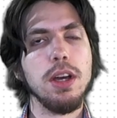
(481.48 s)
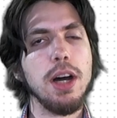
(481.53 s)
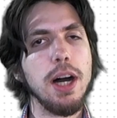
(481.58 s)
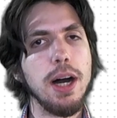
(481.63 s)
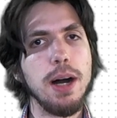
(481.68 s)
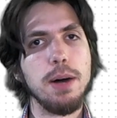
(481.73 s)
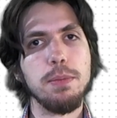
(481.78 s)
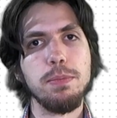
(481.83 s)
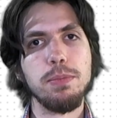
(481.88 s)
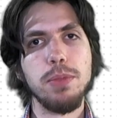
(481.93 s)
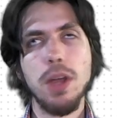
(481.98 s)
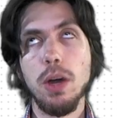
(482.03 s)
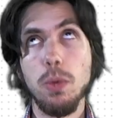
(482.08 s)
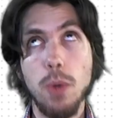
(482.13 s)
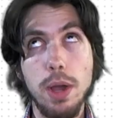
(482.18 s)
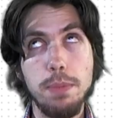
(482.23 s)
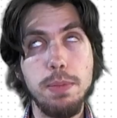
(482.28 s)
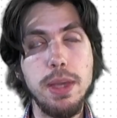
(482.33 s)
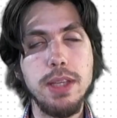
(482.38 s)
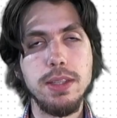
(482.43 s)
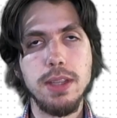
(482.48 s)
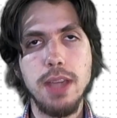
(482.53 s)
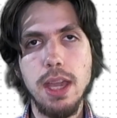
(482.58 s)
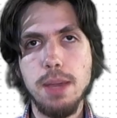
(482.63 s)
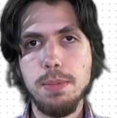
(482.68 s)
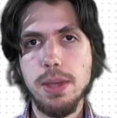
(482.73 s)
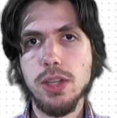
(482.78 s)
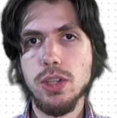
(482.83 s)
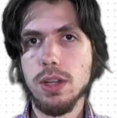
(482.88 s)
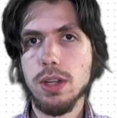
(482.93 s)
a web-based
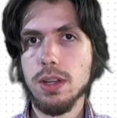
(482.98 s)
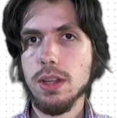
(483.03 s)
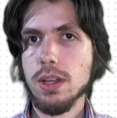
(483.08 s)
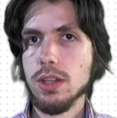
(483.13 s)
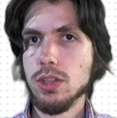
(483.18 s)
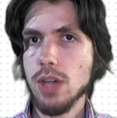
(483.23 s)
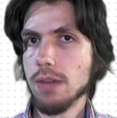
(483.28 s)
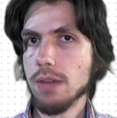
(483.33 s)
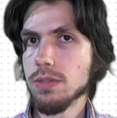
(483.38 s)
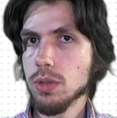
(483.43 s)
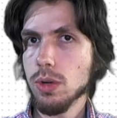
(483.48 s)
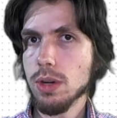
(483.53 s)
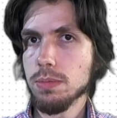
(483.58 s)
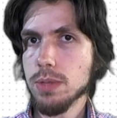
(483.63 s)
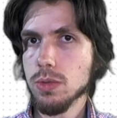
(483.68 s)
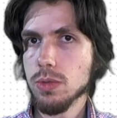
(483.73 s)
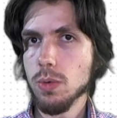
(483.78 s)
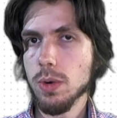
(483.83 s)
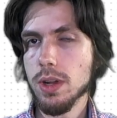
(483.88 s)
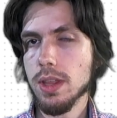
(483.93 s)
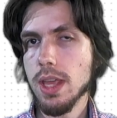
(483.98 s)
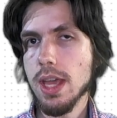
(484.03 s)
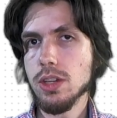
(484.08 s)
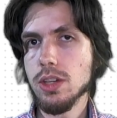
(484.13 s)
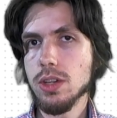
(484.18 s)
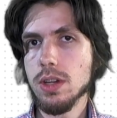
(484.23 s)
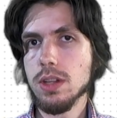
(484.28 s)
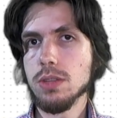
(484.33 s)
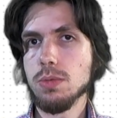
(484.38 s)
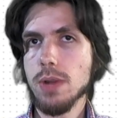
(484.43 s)
game engine, JavaScript is where the
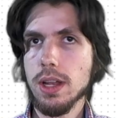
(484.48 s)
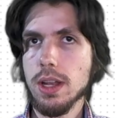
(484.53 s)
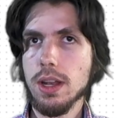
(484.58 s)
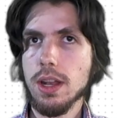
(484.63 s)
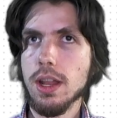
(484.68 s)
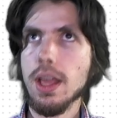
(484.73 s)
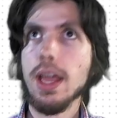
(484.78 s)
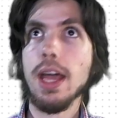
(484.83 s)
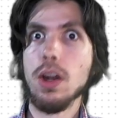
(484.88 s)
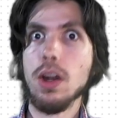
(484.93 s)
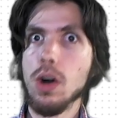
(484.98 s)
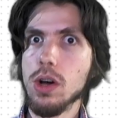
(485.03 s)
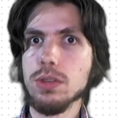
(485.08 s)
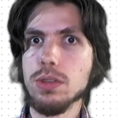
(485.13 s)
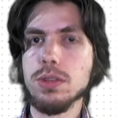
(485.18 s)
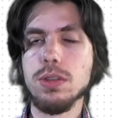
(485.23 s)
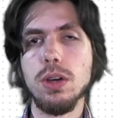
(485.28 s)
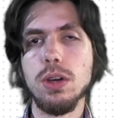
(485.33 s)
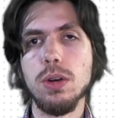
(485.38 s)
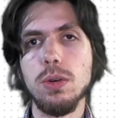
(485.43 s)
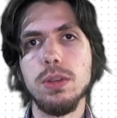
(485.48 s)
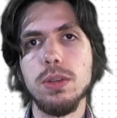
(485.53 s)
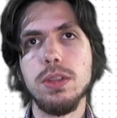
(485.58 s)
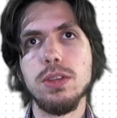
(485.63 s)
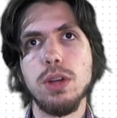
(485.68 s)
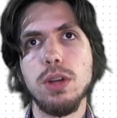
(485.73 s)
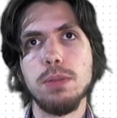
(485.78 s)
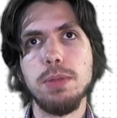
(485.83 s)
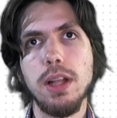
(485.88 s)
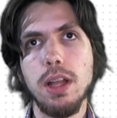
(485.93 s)
engine is written, and also the
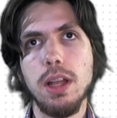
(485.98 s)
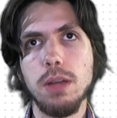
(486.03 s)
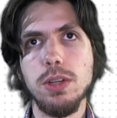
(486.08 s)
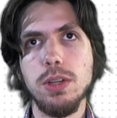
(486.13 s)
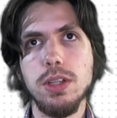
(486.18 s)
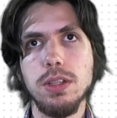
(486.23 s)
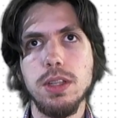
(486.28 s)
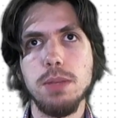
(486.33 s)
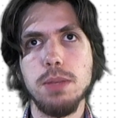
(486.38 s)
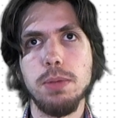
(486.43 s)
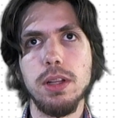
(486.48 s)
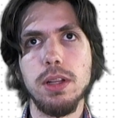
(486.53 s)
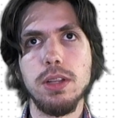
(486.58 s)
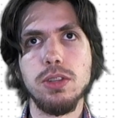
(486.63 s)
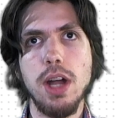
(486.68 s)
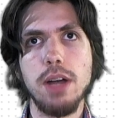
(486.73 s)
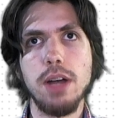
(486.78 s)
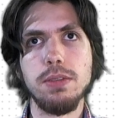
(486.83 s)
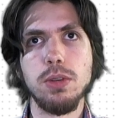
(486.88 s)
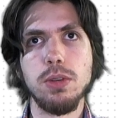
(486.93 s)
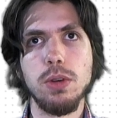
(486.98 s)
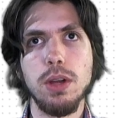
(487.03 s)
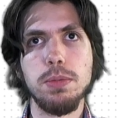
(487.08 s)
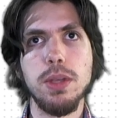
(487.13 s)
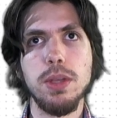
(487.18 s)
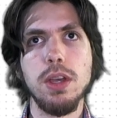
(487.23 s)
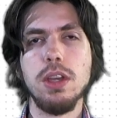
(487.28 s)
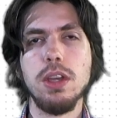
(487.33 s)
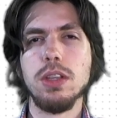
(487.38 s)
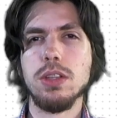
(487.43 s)
scripting language is typically
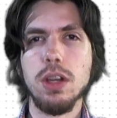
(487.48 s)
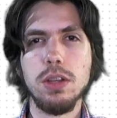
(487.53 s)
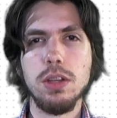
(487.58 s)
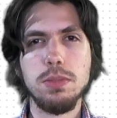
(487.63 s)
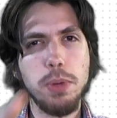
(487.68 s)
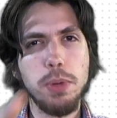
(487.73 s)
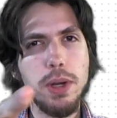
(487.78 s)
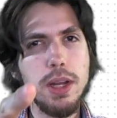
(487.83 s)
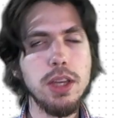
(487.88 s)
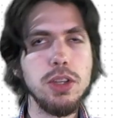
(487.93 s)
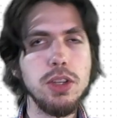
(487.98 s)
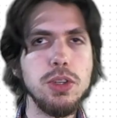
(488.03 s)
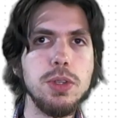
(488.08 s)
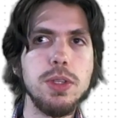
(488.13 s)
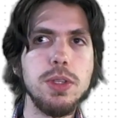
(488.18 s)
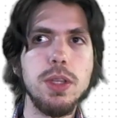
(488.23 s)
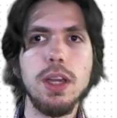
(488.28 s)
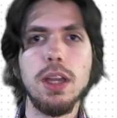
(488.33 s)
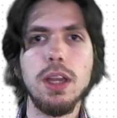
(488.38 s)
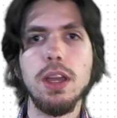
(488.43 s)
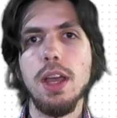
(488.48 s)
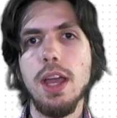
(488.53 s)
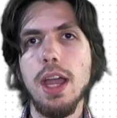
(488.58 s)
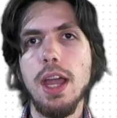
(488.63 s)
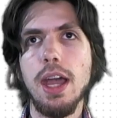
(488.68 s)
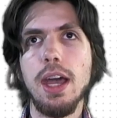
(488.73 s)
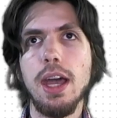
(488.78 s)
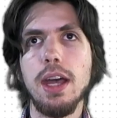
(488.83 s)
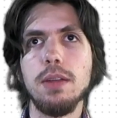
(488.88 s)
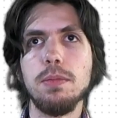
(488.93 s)
JavaScript. So it's pretty interesting,
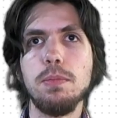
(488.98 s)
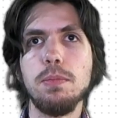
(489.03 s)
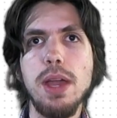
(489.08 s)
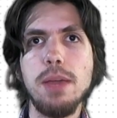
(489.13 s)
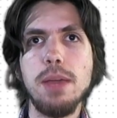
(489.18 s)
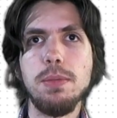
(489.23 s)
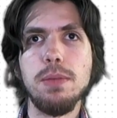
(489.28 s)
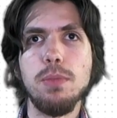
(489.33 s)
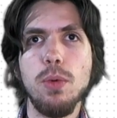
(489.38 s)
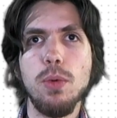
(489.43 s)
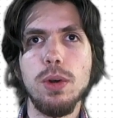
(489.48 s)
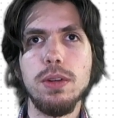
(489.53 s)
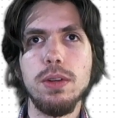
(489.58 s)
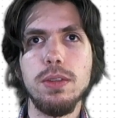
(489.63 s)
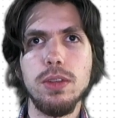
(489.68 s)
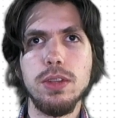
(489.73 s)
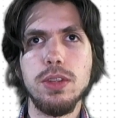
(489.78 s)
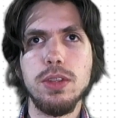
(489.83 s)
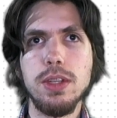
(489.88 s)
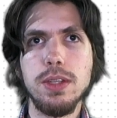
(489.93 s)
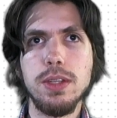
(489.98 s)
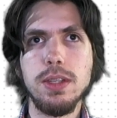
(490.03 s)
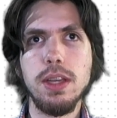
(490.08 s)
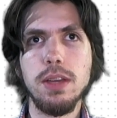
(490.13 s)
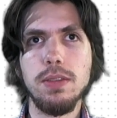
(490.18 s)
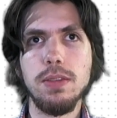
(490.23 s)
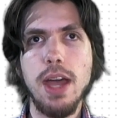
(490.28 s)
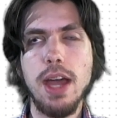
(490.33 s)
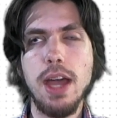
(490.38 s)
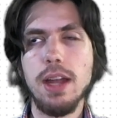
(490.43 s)
and maybe more to see
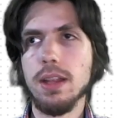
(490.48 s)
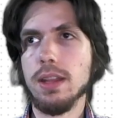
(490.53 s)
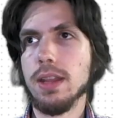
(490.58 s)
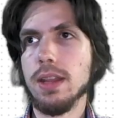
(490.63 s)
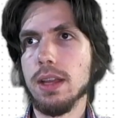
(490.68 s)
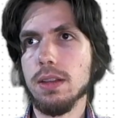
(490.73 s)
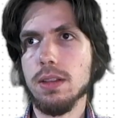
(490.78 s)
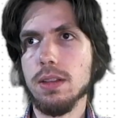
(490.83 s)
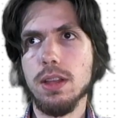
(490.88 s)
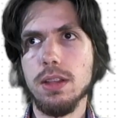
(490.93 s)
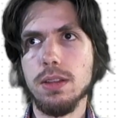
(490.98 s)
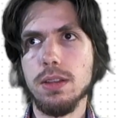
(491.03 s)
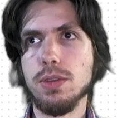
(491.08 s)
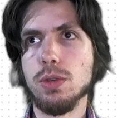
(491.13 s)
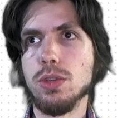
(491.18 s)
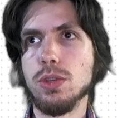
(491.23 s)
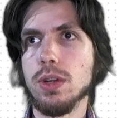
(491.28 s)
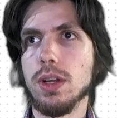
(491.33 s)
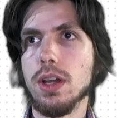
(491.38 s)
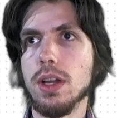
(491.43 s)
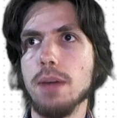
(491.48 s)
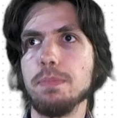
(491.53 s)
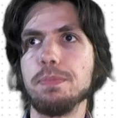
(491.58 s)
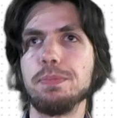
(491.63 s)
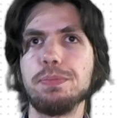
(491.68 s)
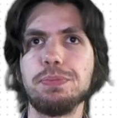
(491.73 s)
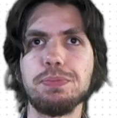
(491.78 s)
of that in the future to come.